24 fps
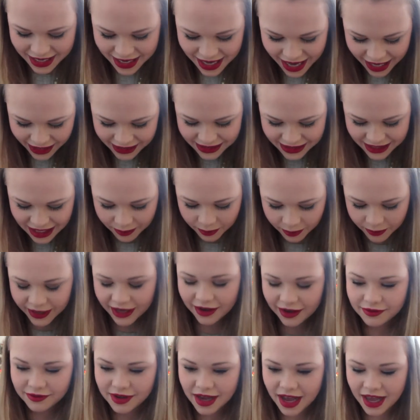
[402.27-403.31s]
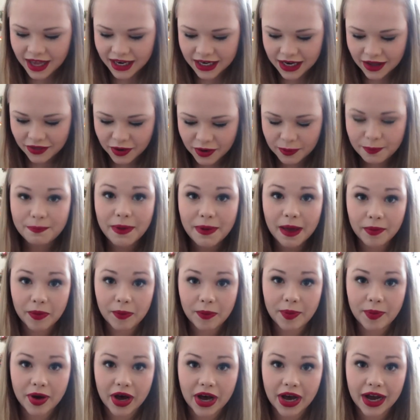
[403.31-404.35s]
Next up, we have got another
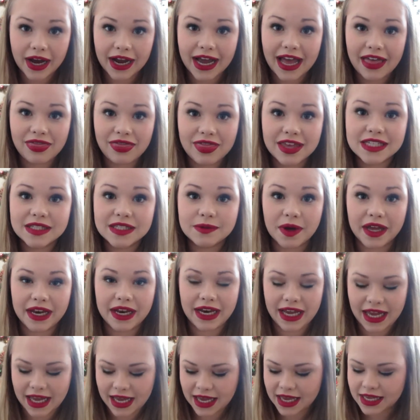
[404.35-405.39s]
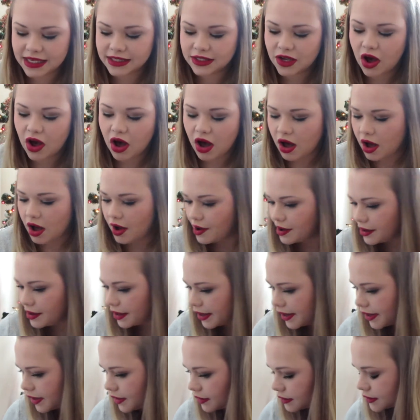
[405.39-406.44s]
bubble bar, and this one is
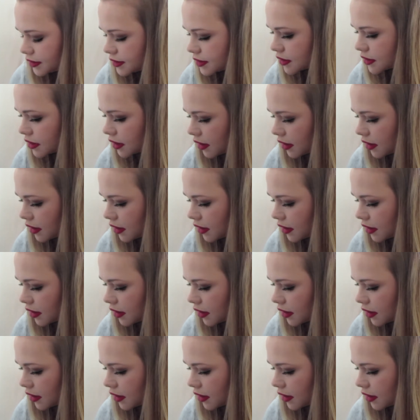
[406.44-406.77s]
called,